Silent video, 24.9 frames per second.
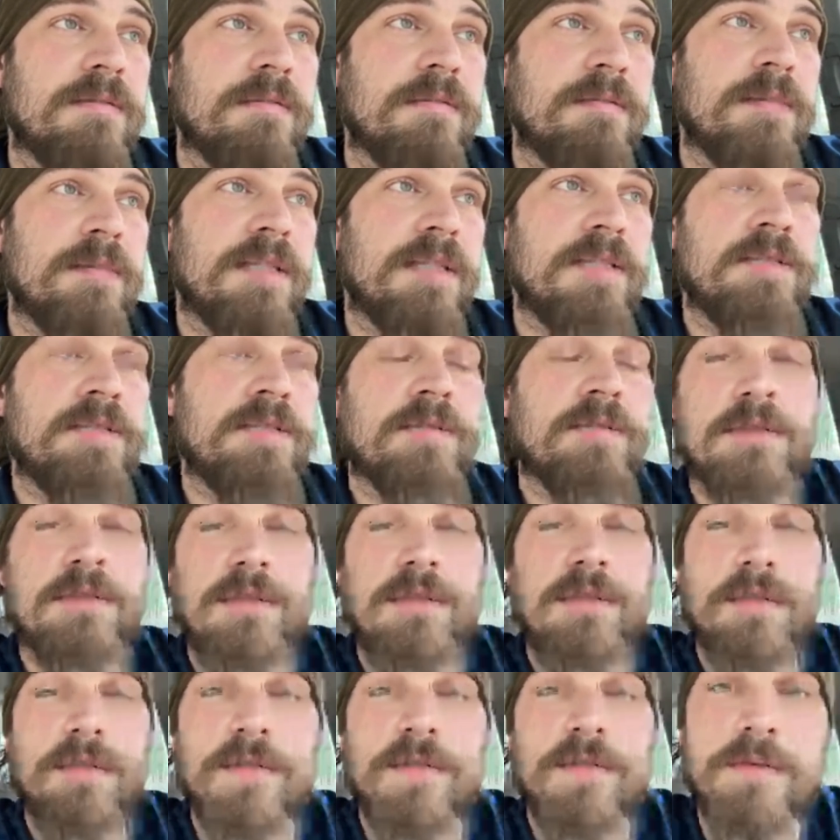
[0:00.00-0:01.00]
you know,
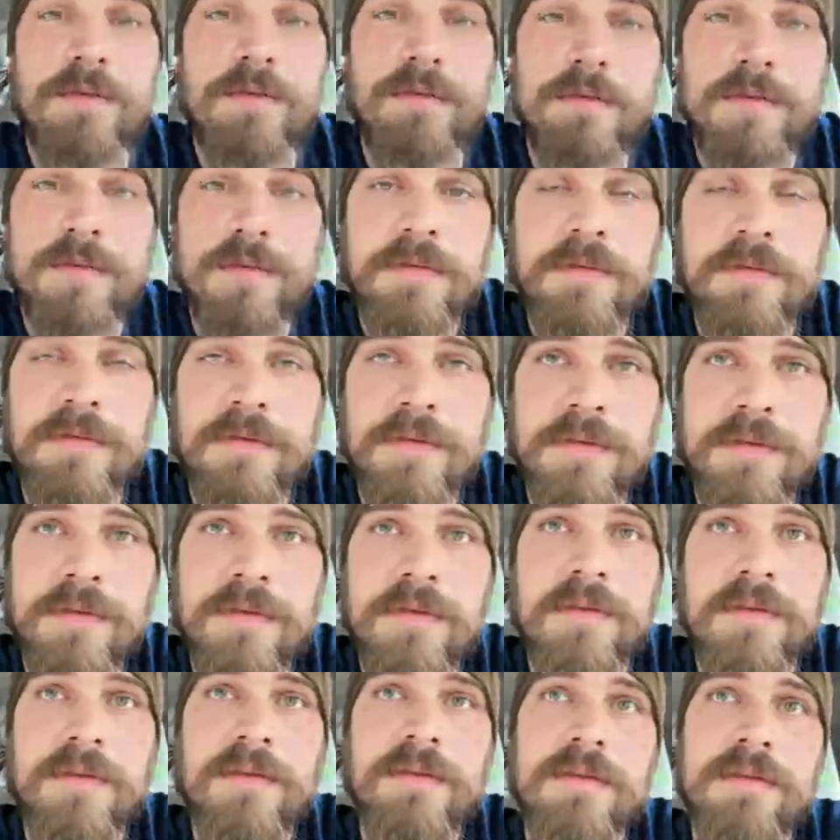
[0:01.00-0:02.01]
make sure you
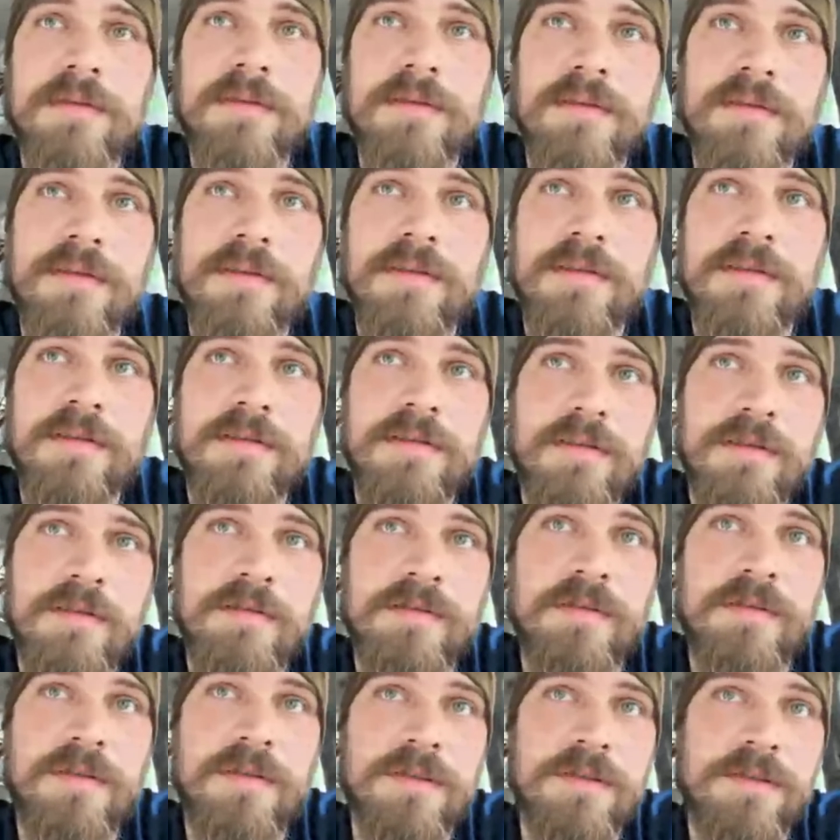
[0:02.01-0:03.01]
don't,
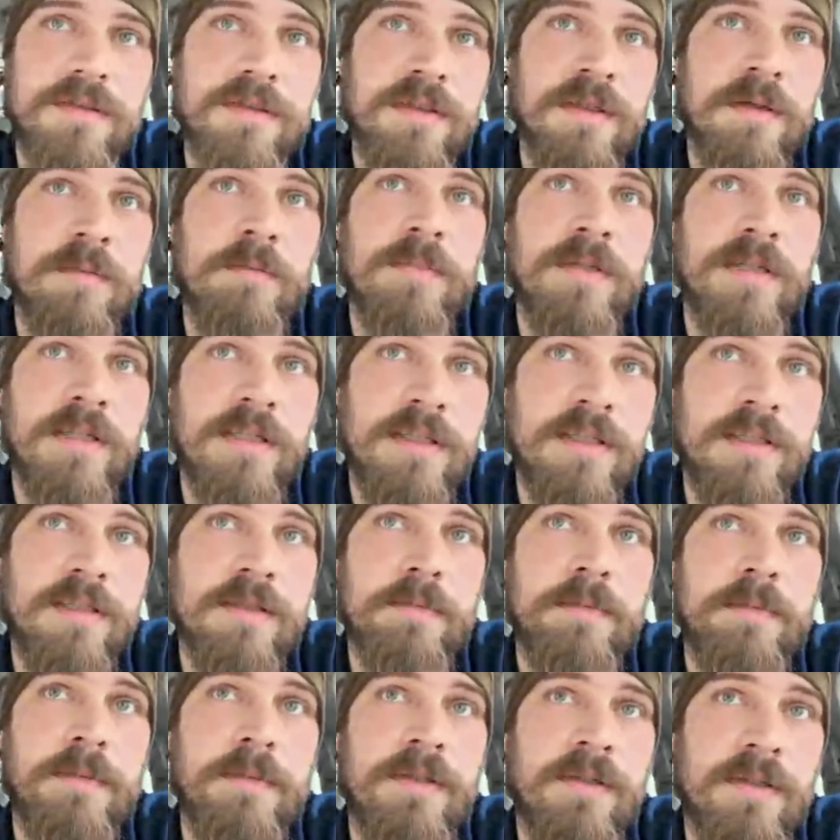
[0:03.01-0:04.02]
if there's
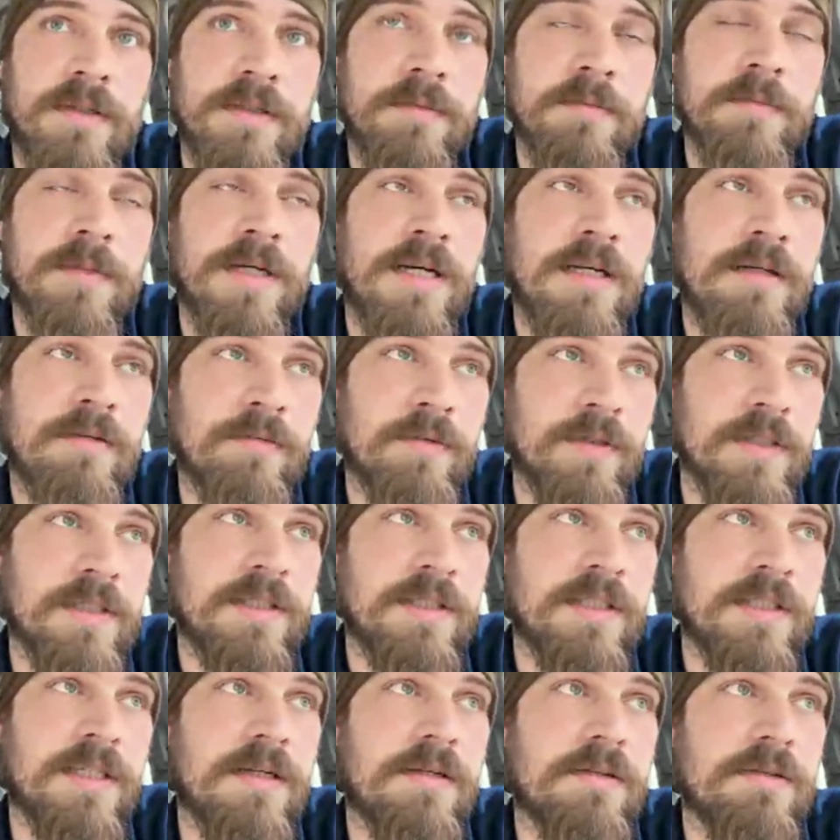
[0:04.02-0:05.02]
somebody that's been on your
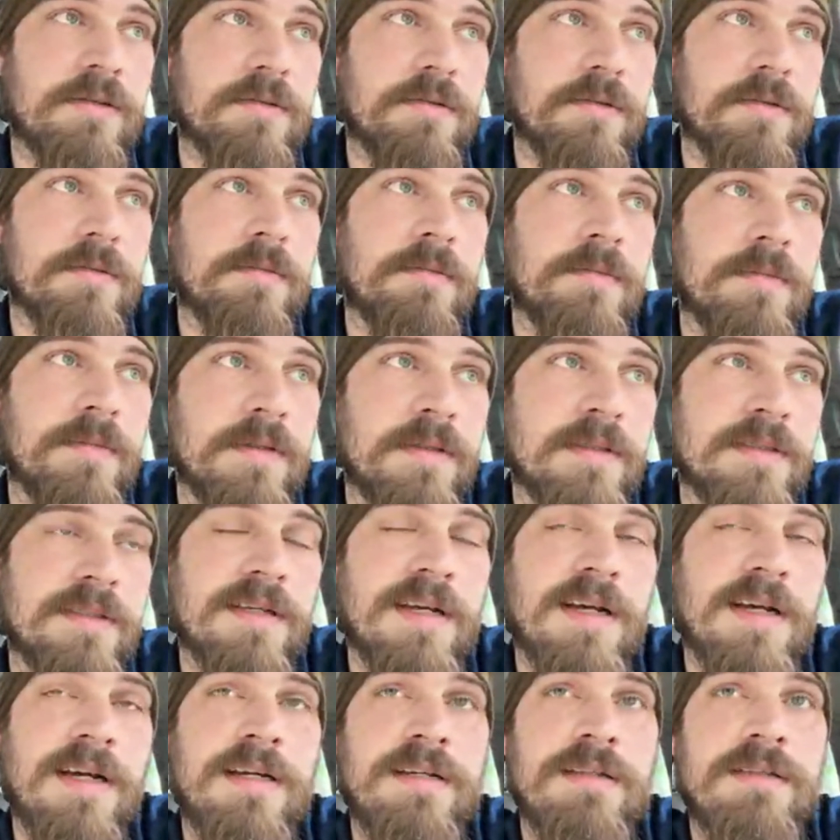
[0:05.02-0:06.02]
mind, reach out to him.
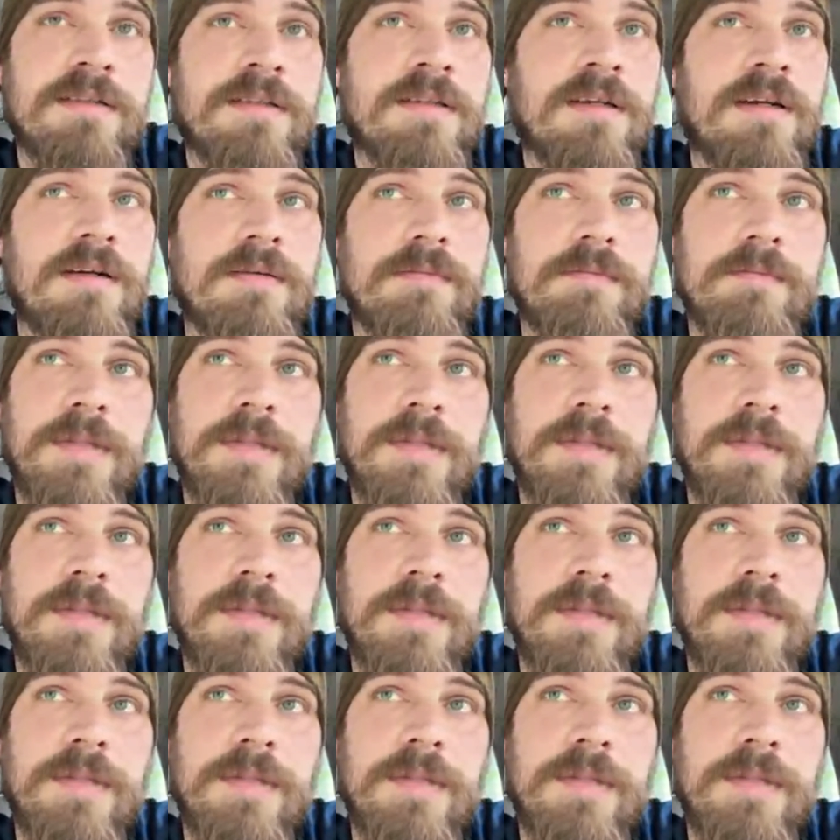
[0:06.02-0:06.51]
Because I hadn't,